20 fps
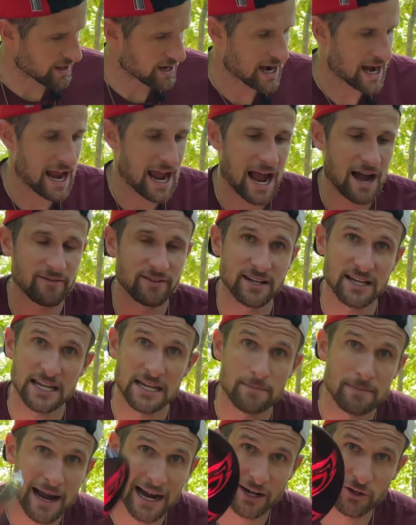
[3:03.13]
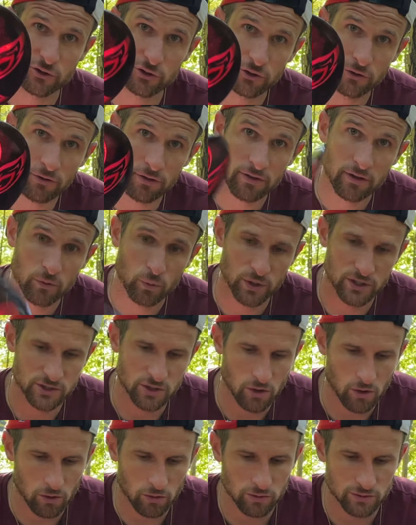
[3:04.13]
then I have an EMAC Truth, which
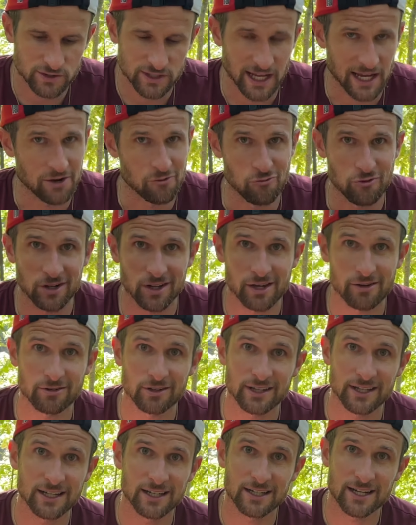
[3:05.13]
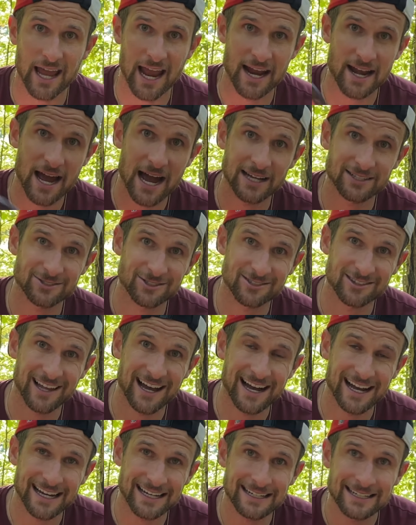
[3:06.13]
holds a really, really good Anheuser
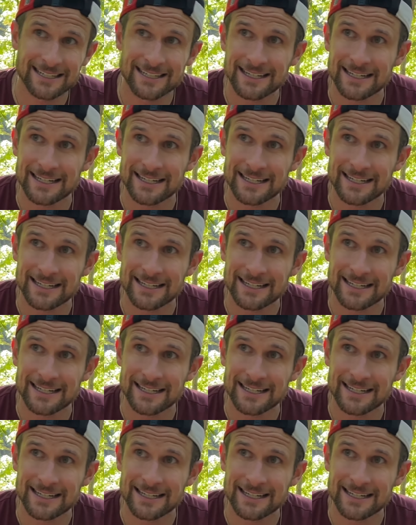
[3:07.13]
line,